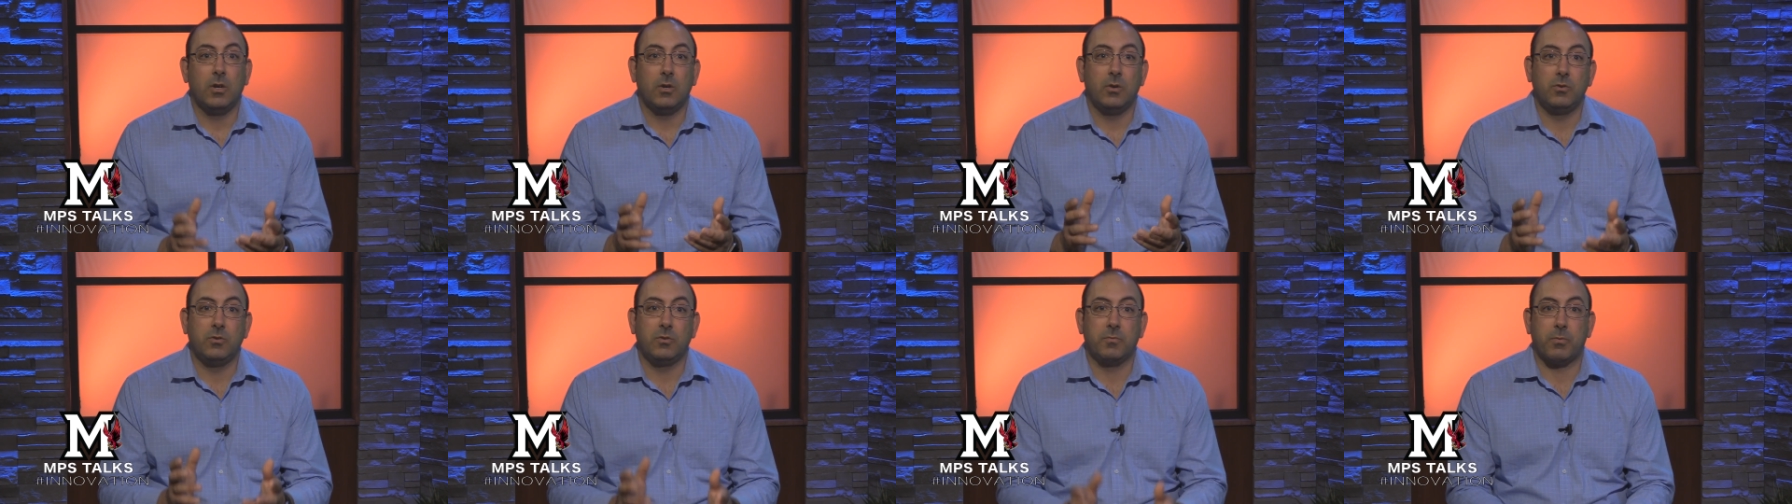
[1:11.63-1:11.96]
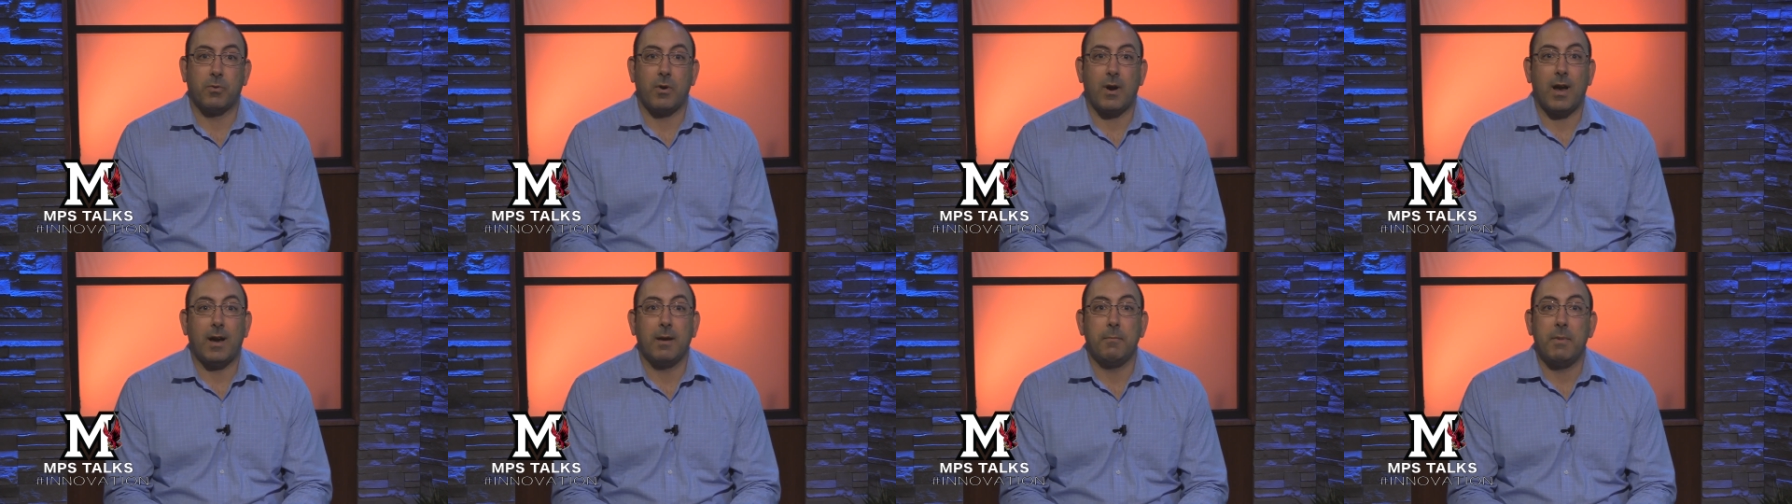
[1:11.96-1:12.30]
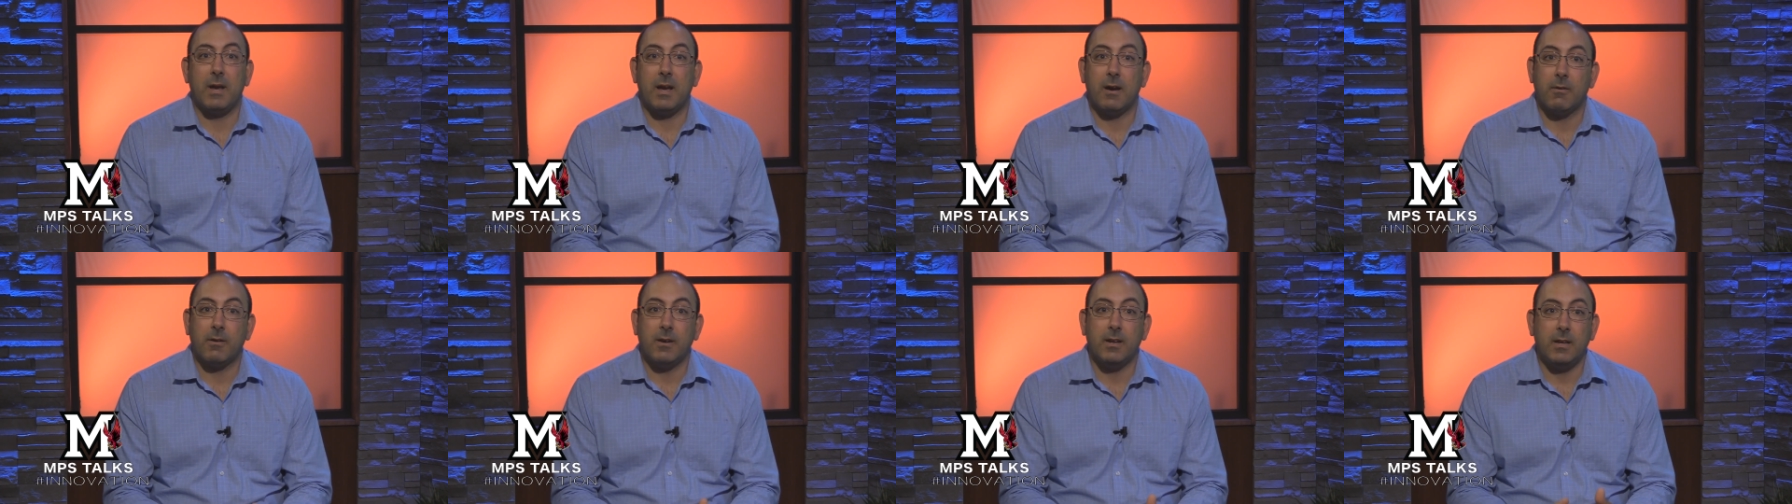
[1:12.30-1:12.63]
whose
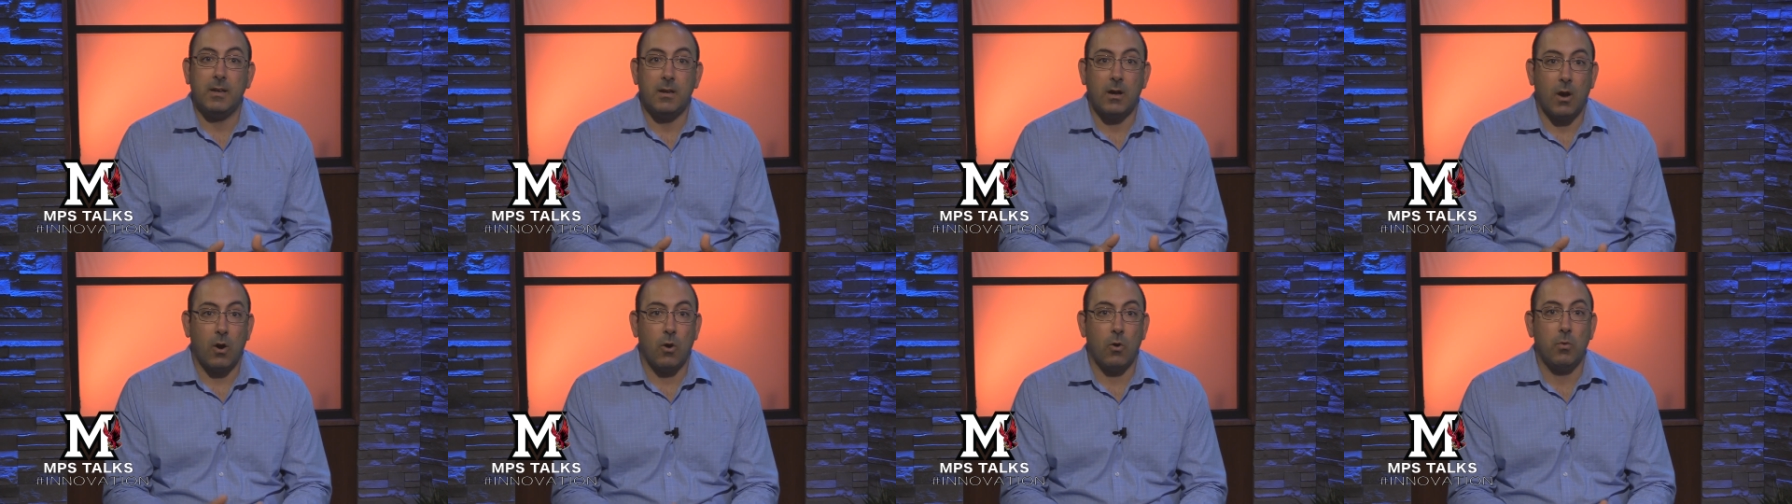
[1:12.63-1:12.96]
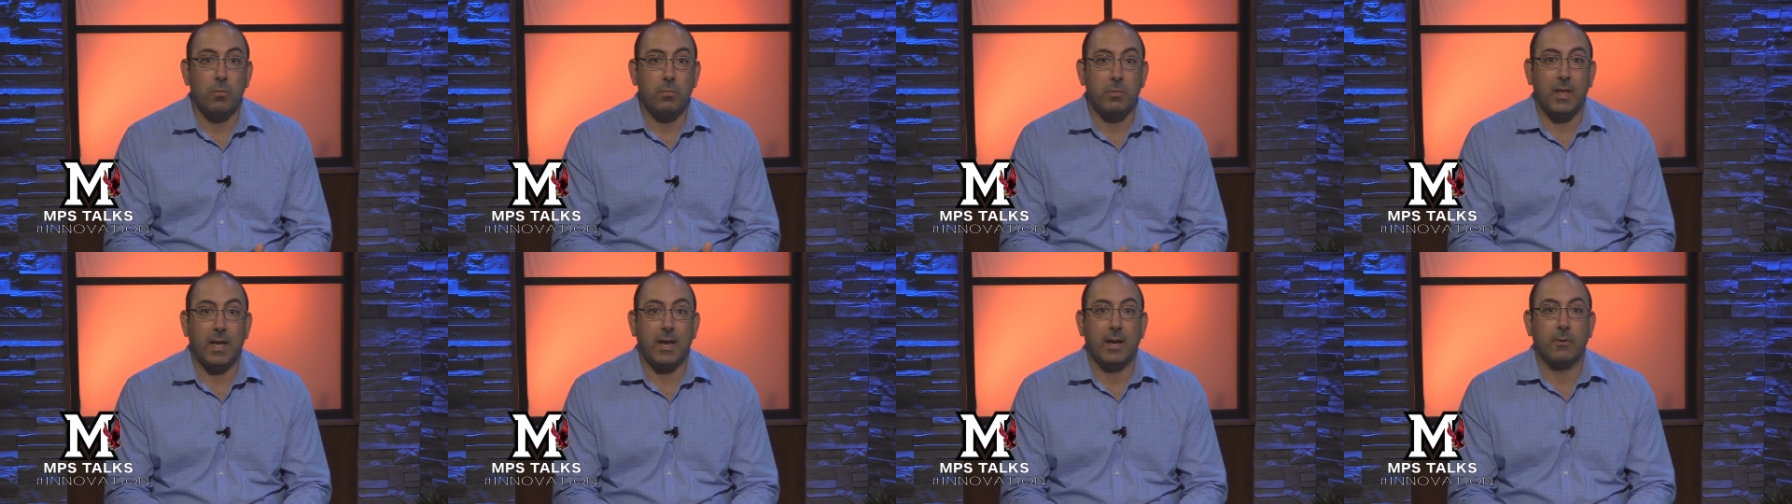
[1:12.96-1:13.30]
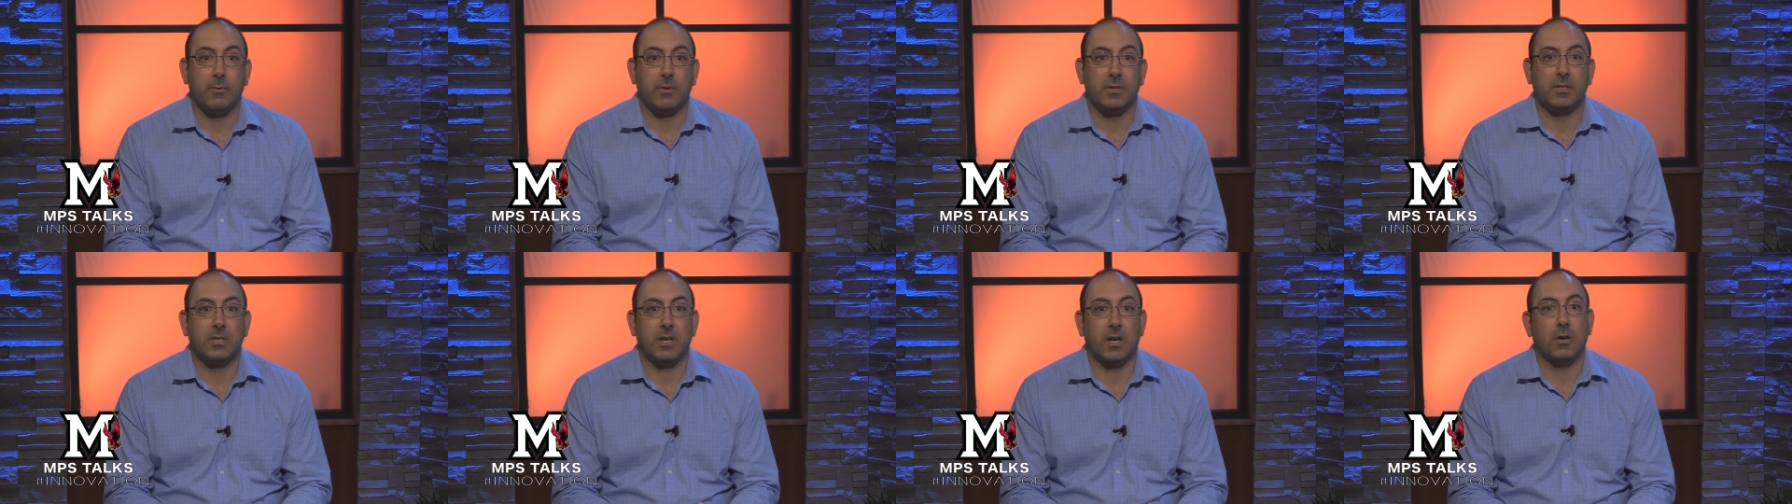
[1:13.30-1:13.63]
primary home
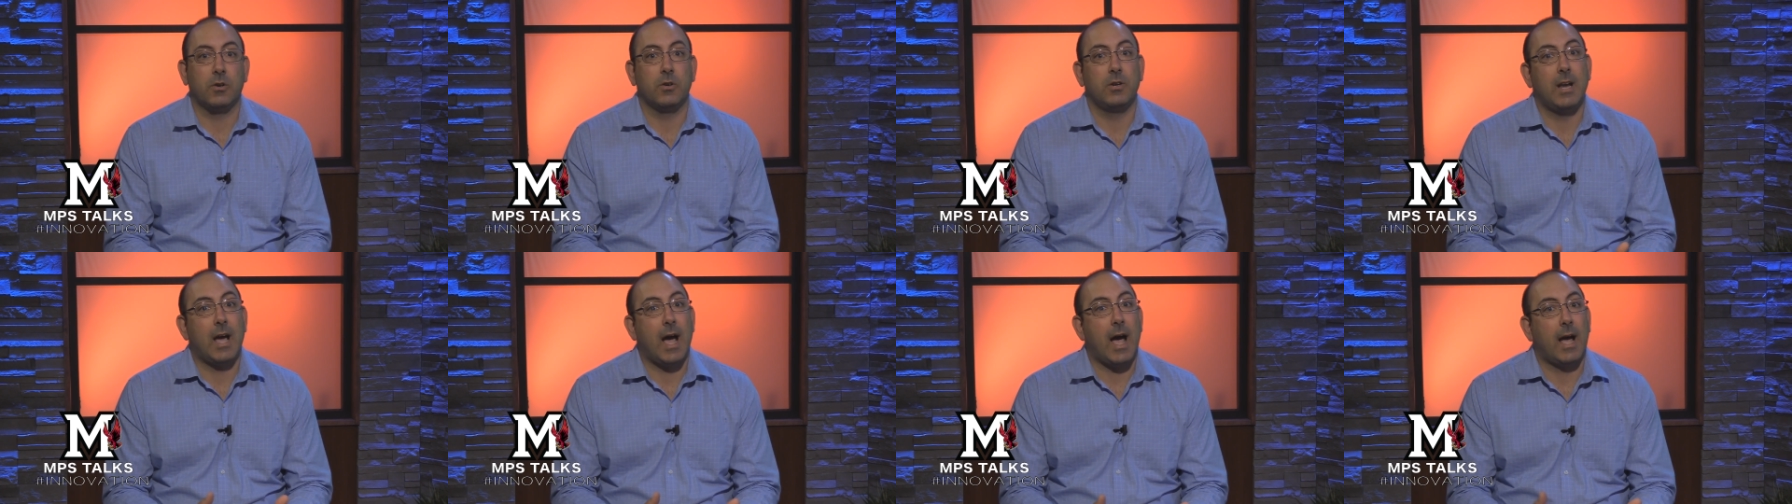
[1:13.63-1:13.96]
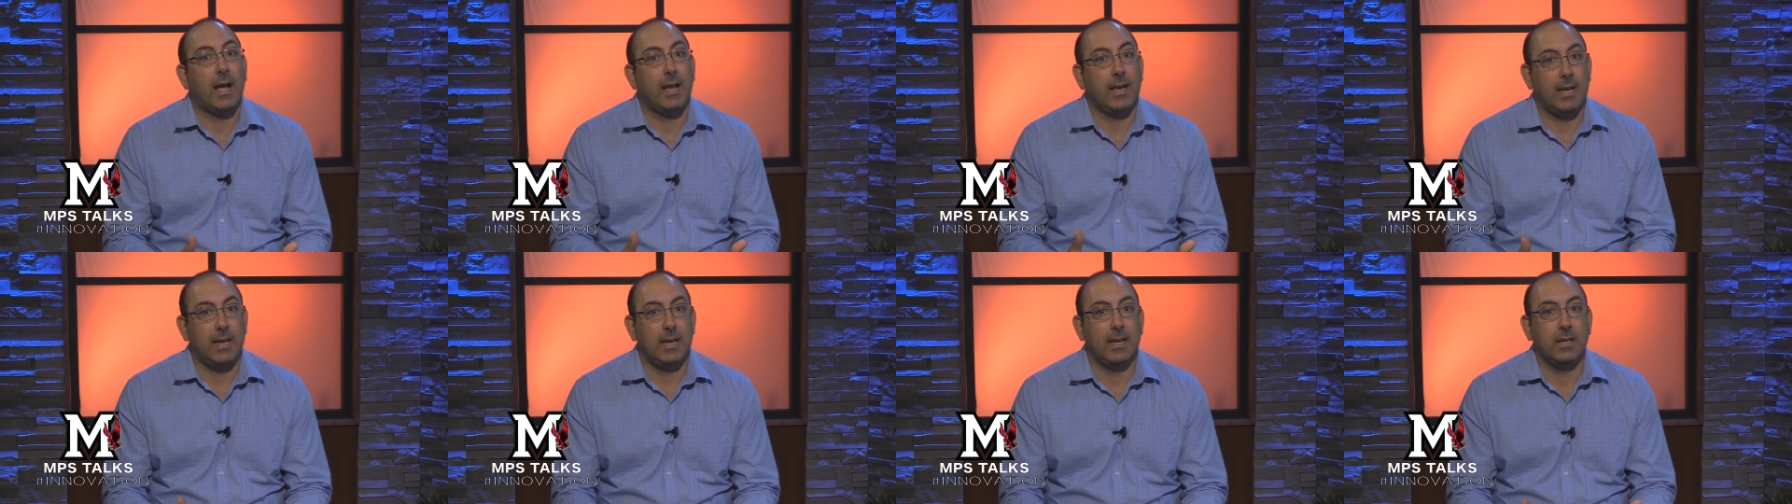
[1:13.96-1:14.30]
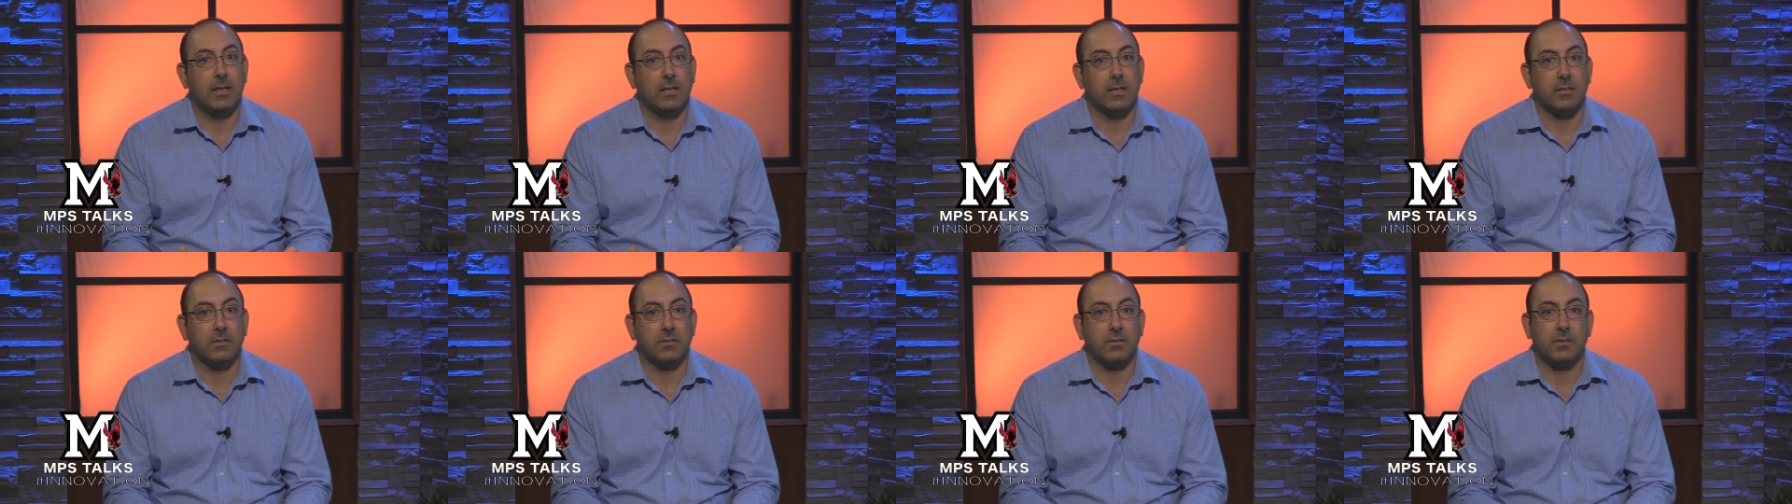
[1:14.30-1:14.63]
language are not
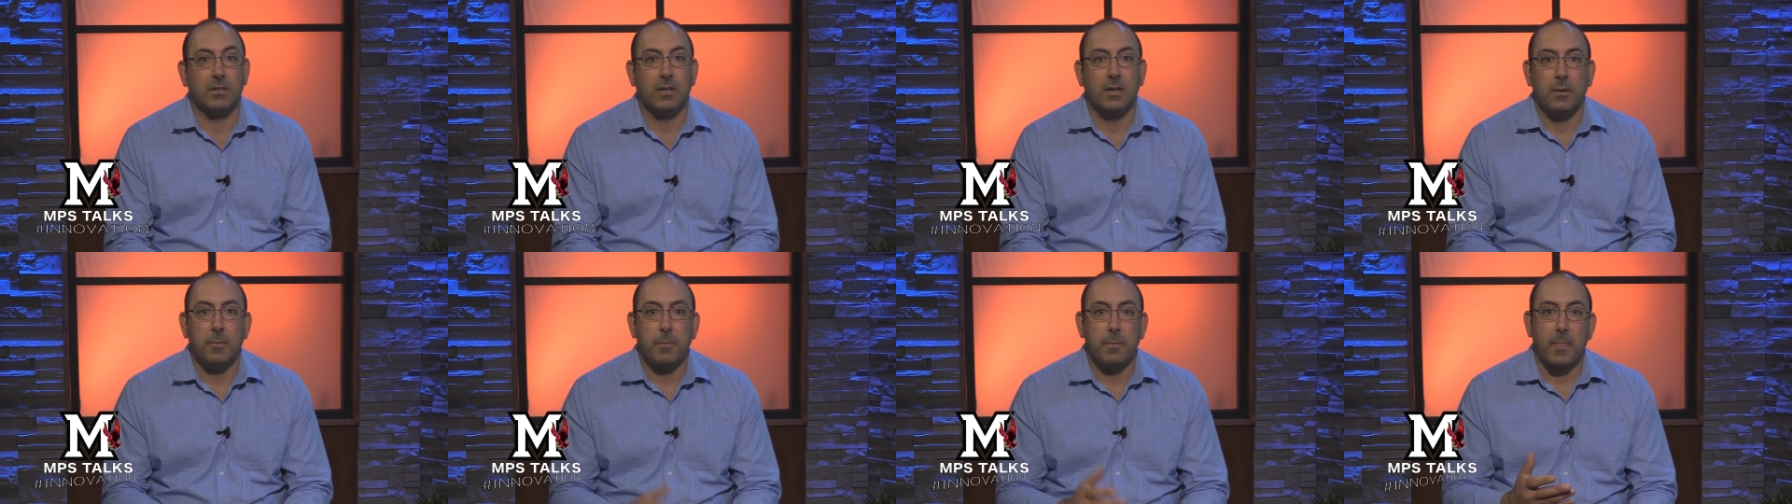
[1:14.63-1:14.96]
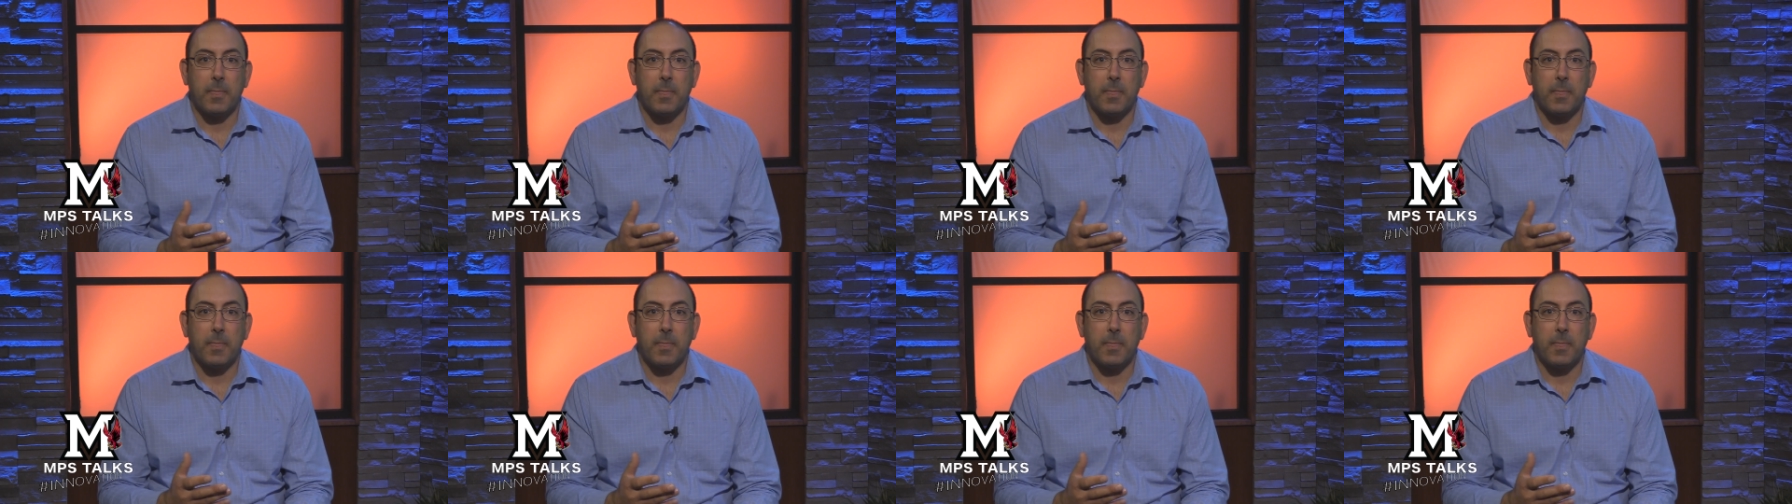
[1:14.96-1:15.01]
English.